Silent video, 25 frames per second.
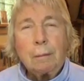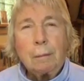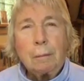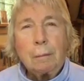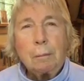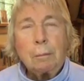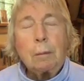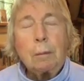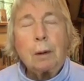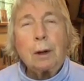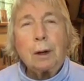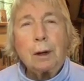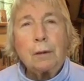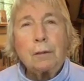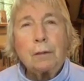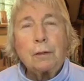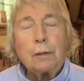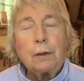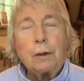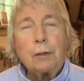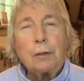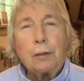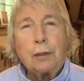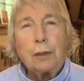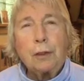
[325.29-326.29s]
But of
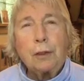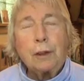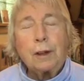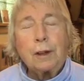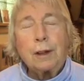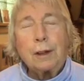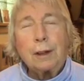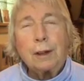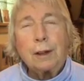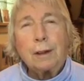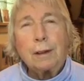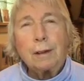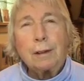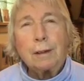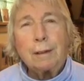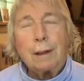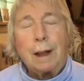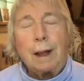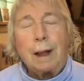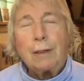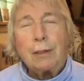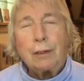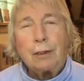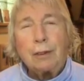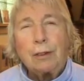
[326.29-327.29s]
course,
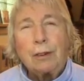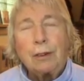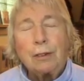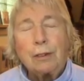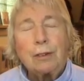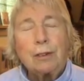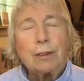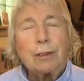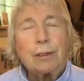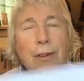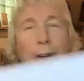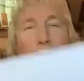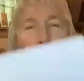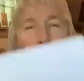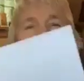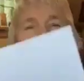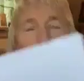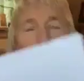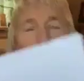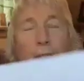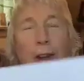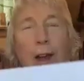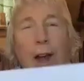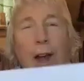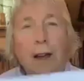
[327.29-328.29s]
this is an
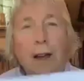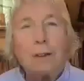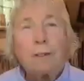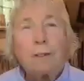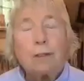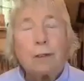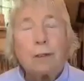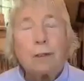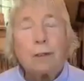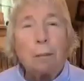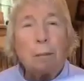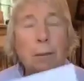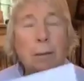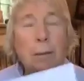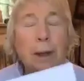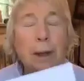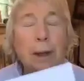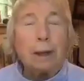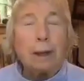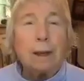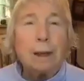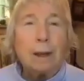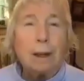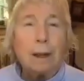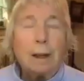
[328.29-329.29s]
aside from
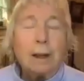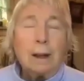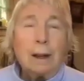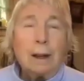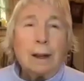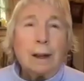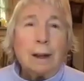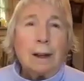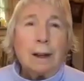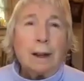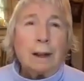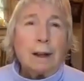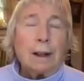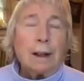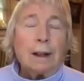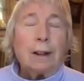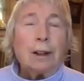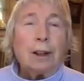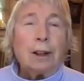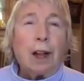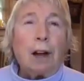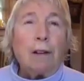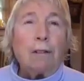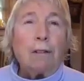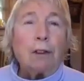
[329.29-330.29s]
me,
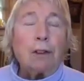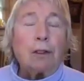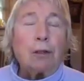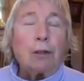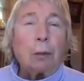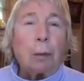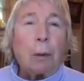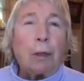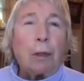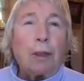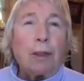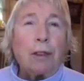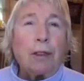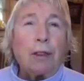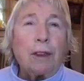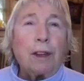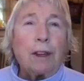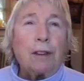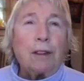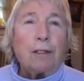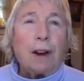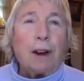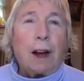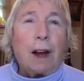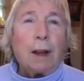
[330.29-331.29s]
love is within the
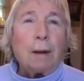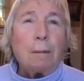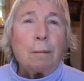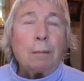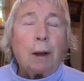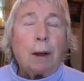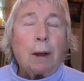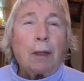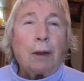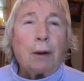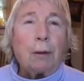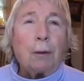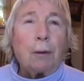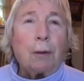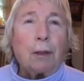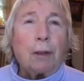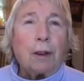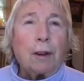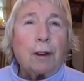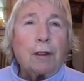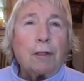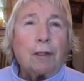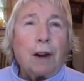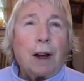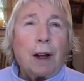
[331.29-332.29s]
divine mother and
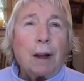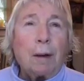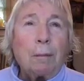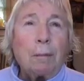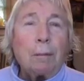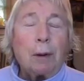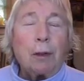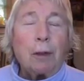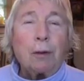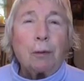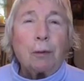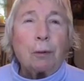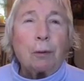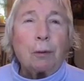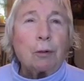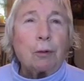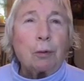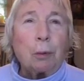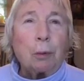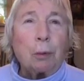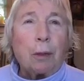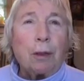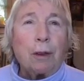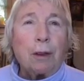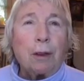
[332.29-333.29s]
the divine mother is
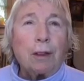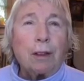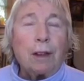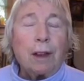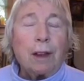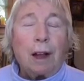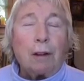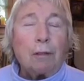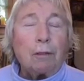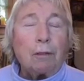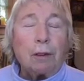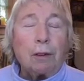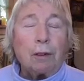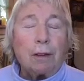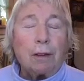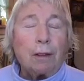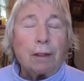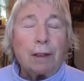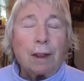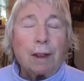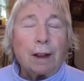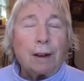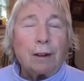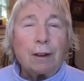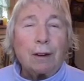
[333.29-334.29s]
within love, and
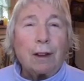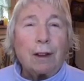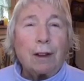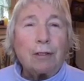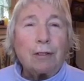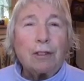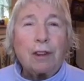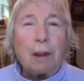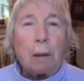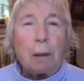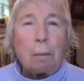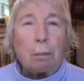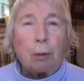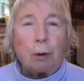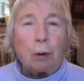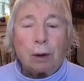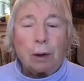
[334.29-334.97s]
they're not separate.